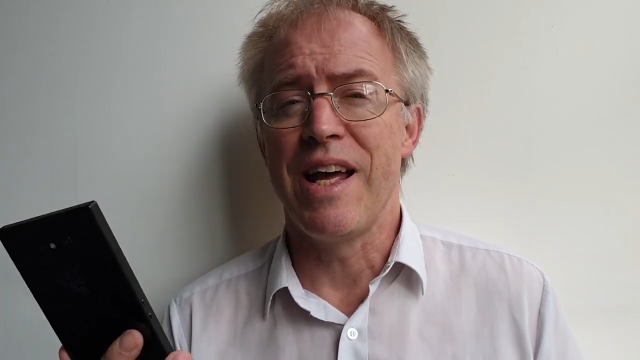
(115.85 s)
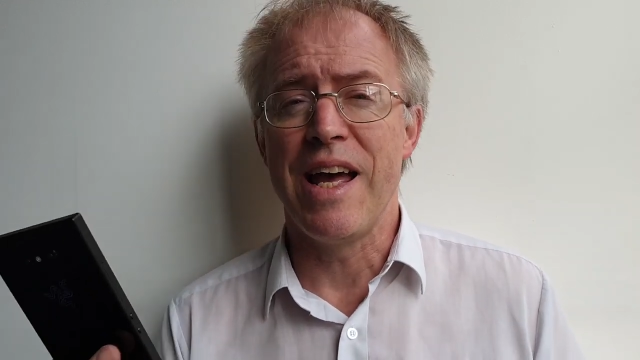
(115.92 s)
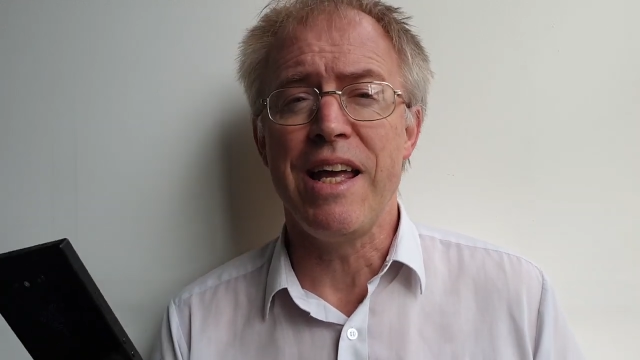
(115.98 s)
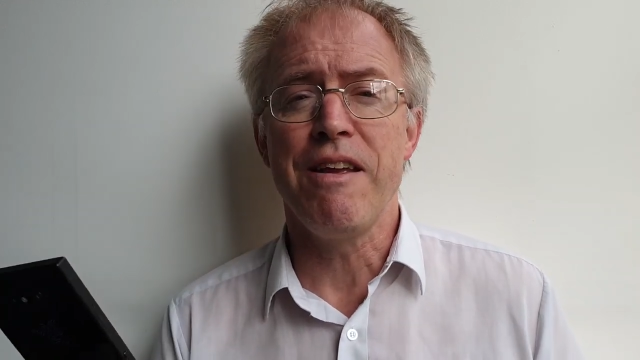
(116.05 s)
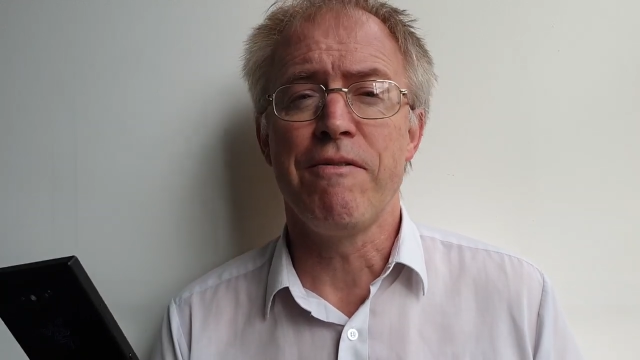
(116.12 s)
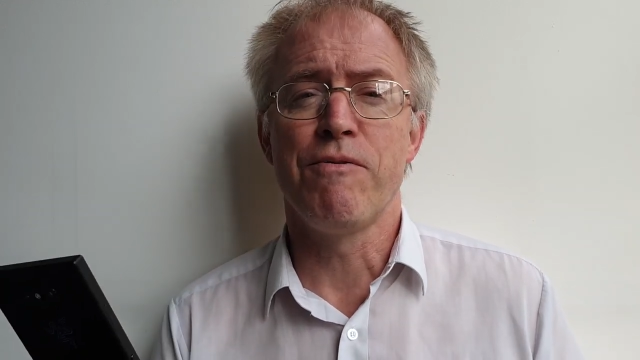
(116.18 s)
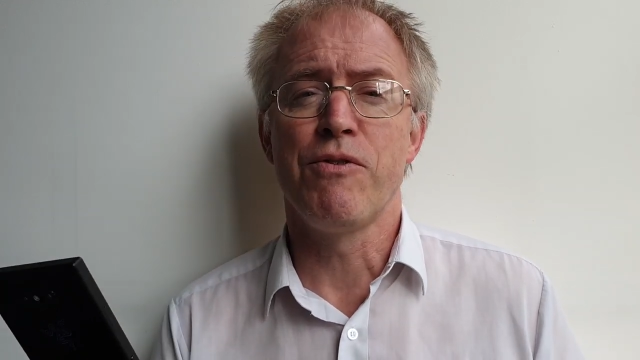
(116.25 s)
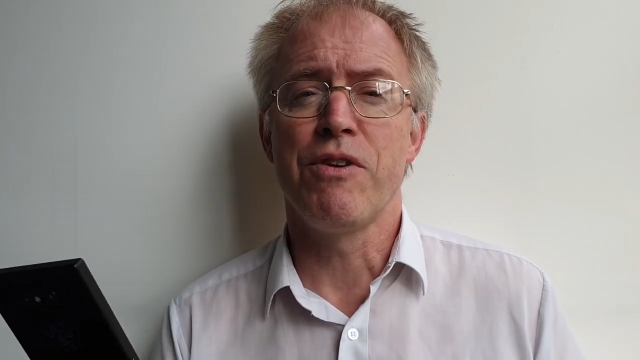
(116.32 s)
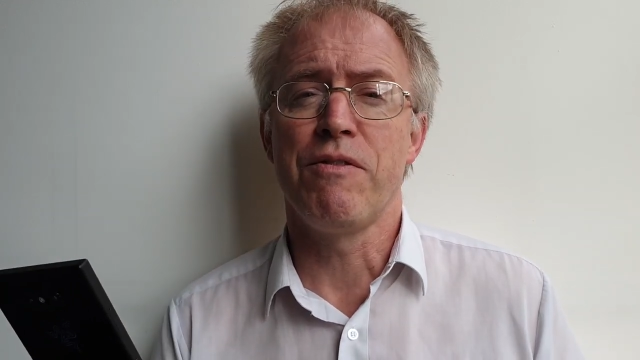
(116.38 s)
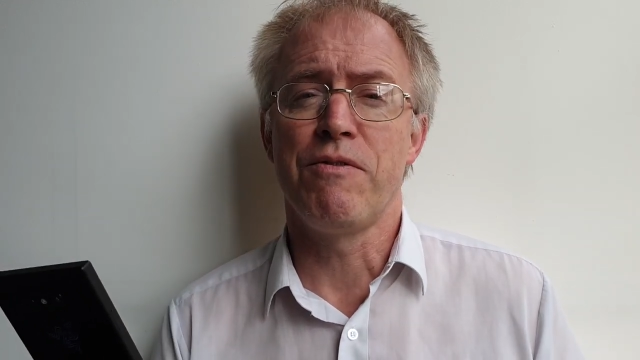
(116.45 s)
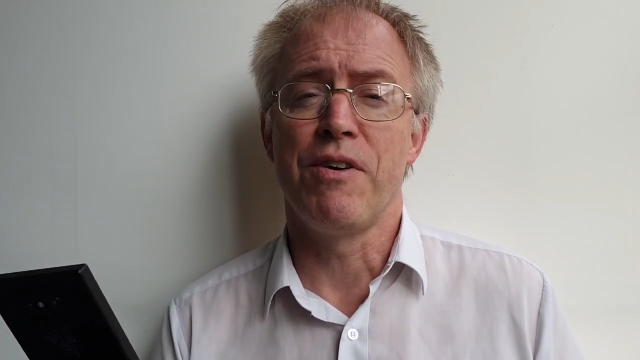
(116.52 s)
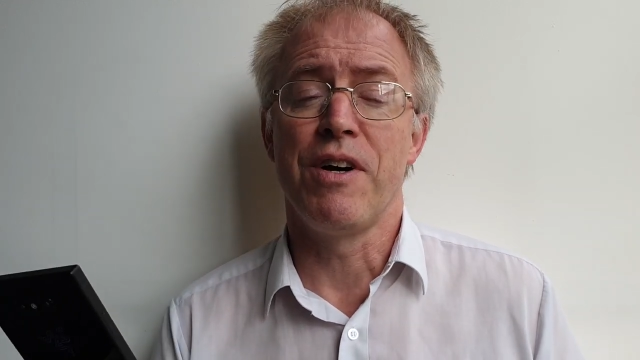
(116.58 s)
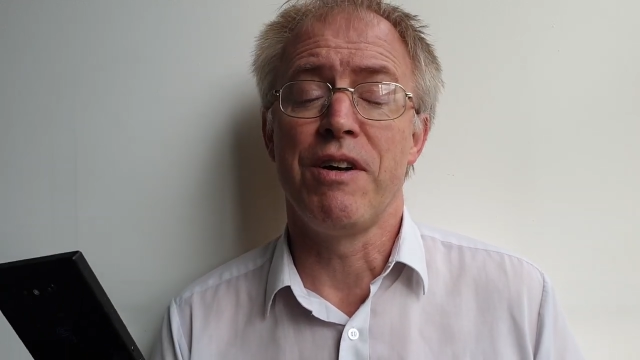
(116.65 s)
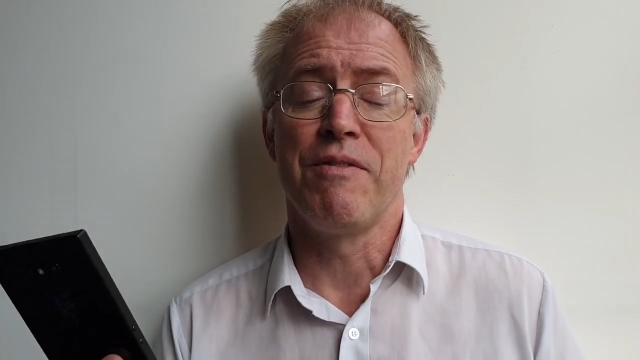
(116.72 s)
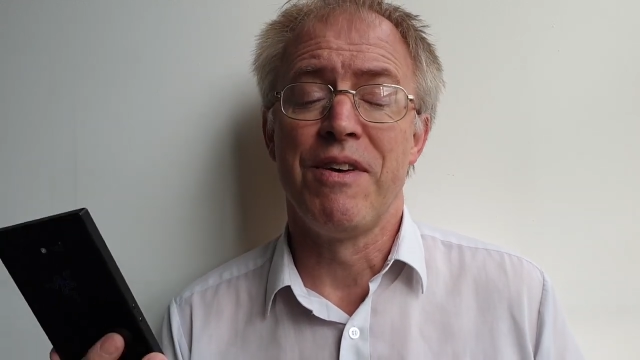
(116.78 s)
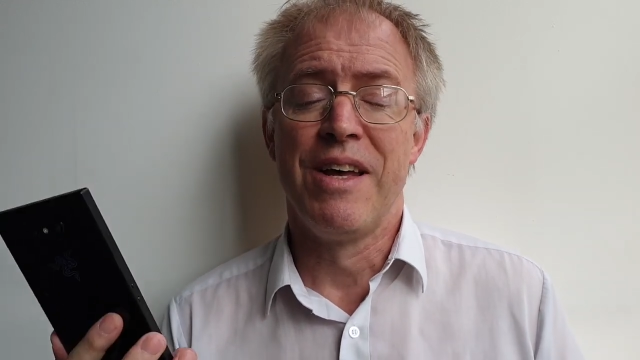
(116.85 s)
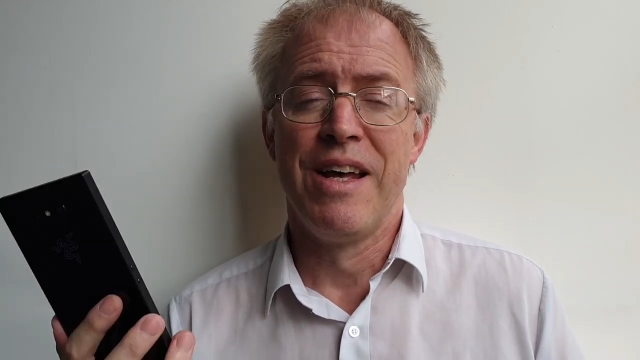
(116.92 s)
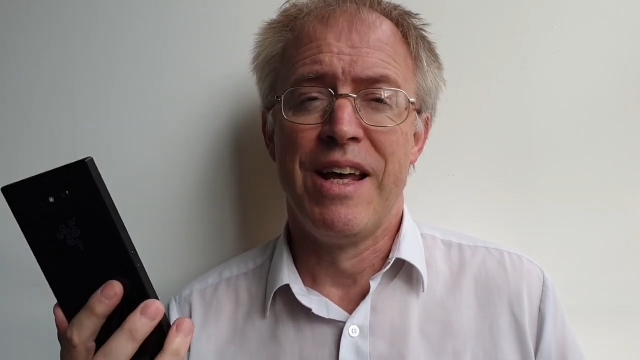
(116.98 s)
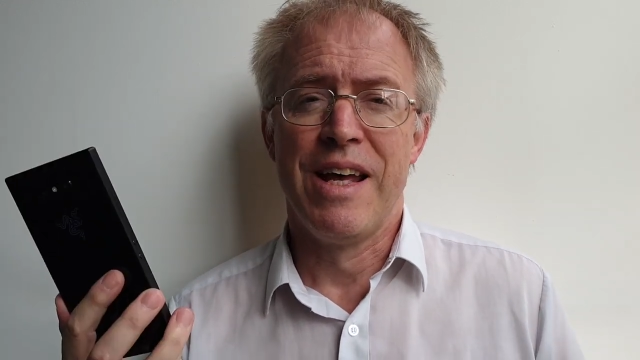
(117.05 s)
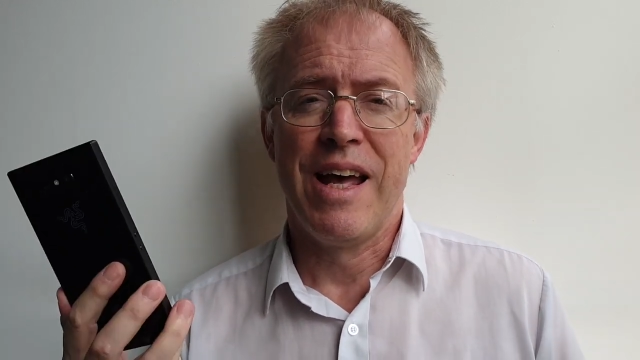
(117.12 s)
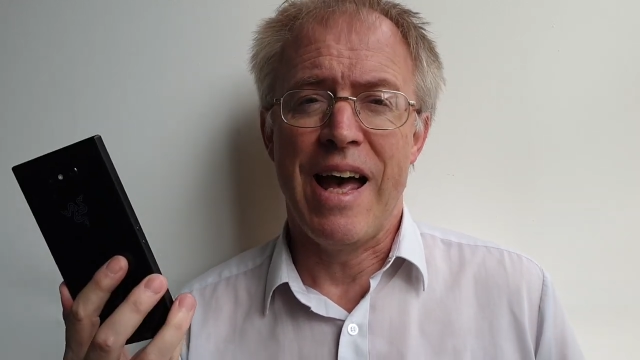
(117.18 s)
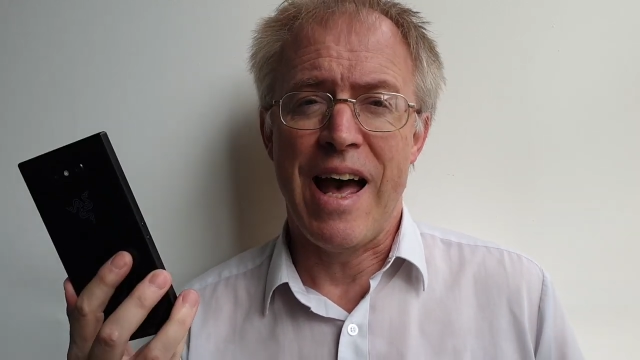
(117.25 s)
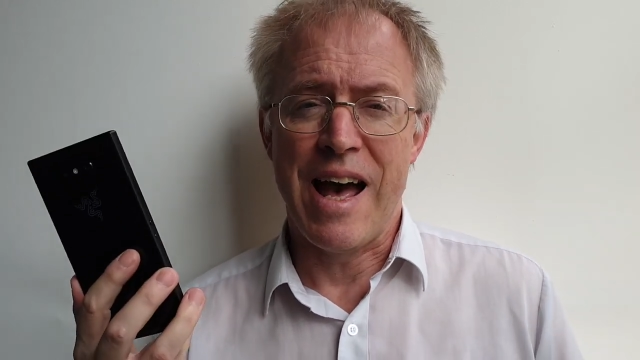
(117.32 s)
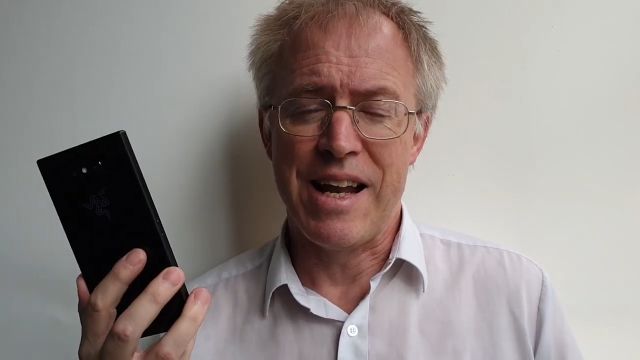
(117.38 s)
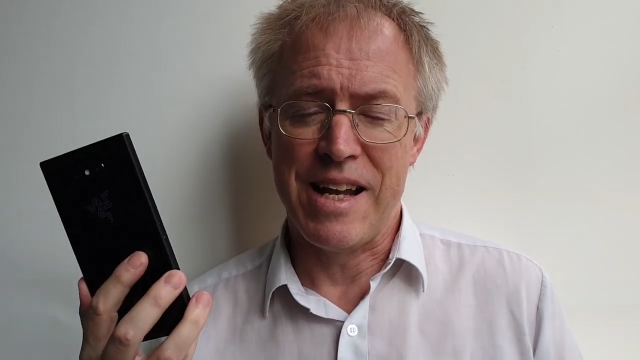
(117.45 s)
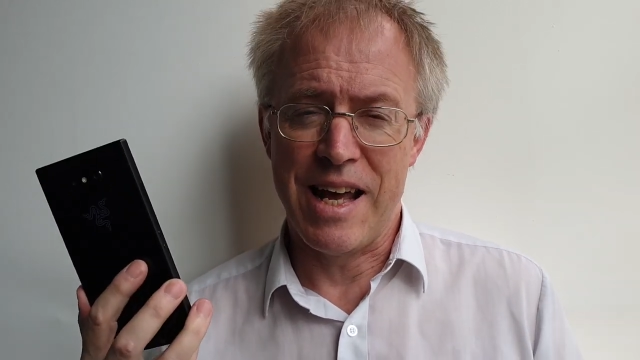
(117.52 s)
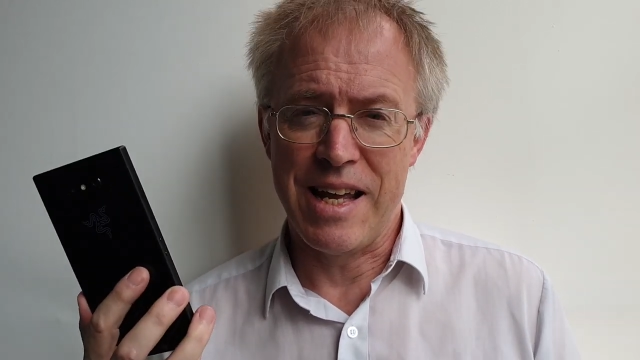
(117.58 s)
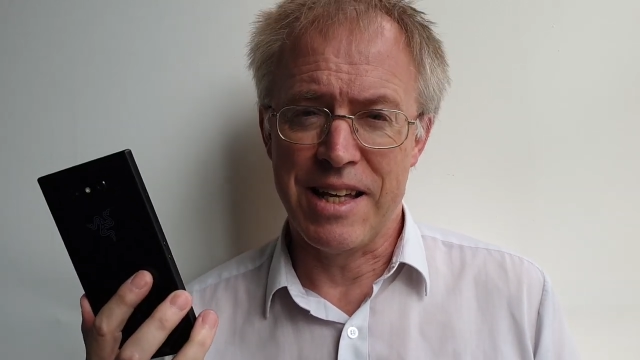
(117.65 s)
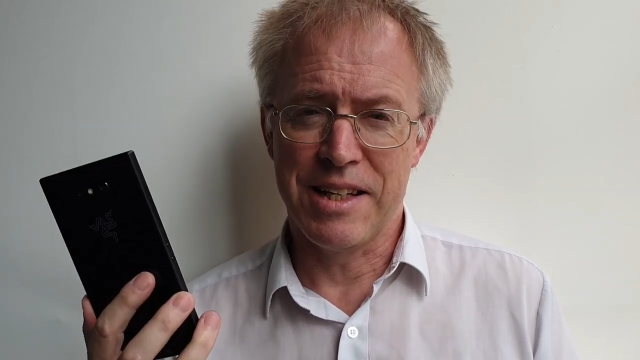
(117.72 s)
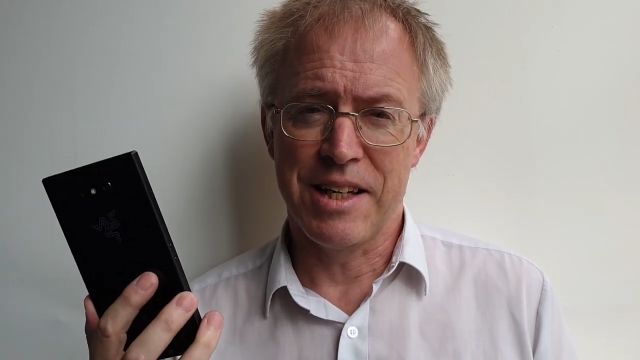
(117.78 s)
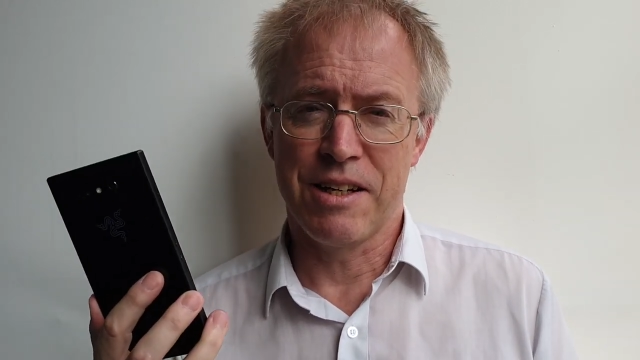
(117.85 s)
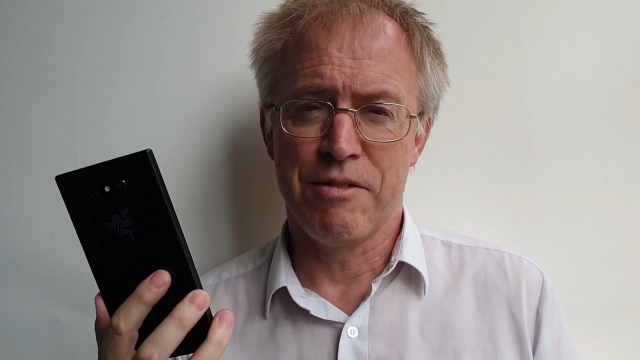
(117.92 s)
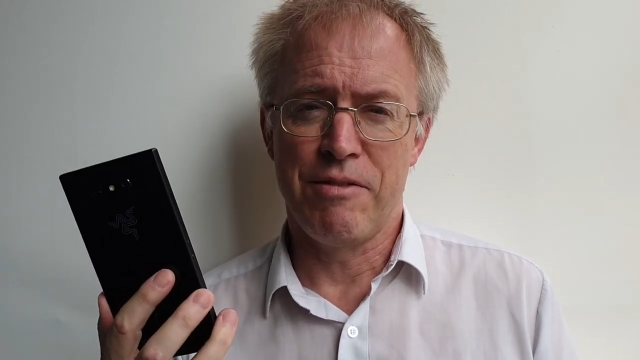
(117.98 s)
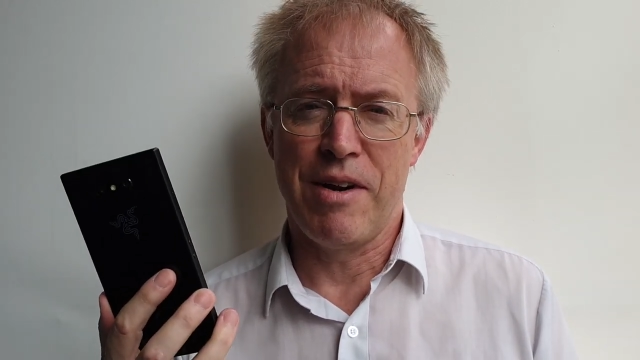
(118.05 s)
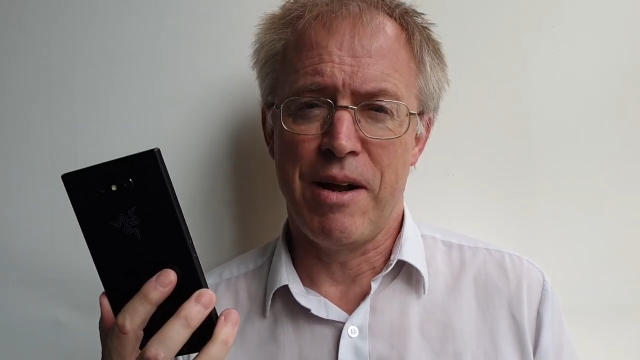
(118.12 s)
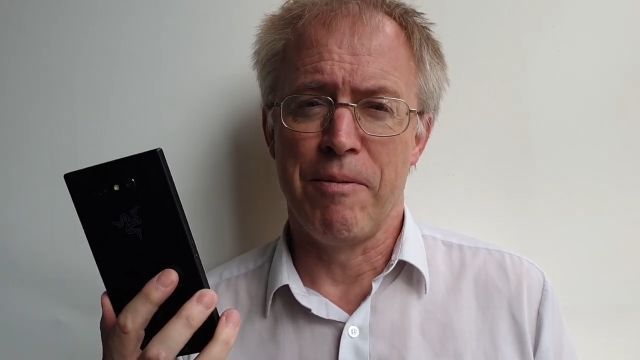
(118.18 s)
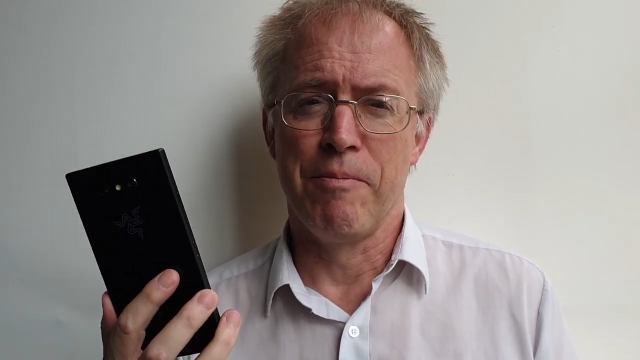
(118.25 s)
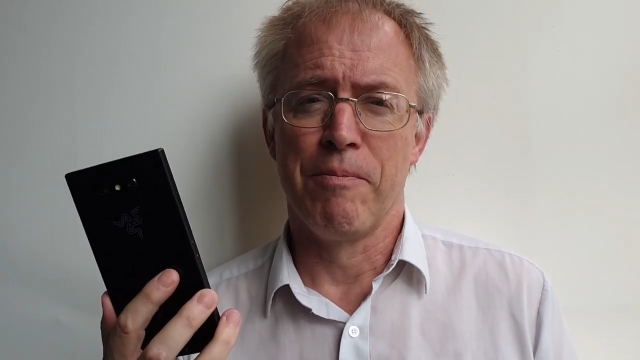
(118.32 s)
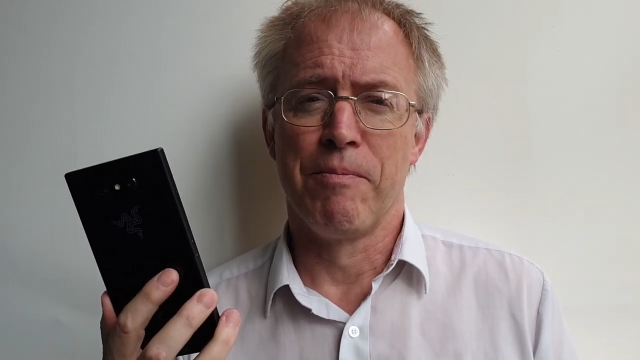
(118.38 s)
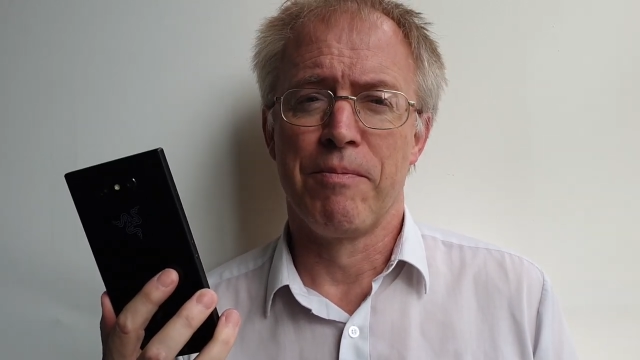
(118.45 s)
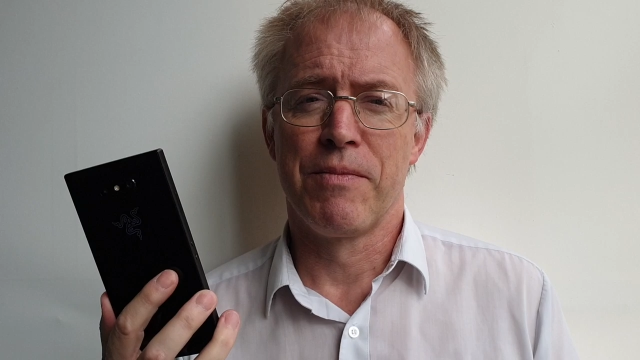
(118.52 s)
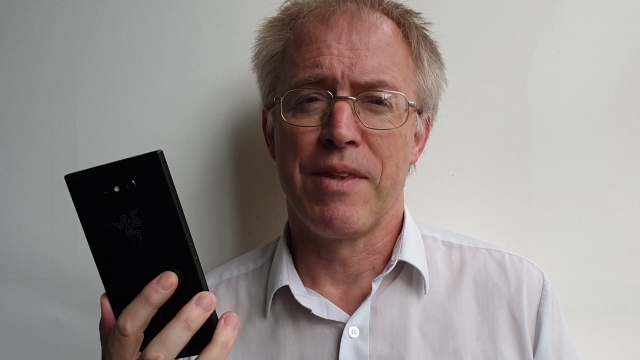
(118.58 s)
845 and 8GB of RAM.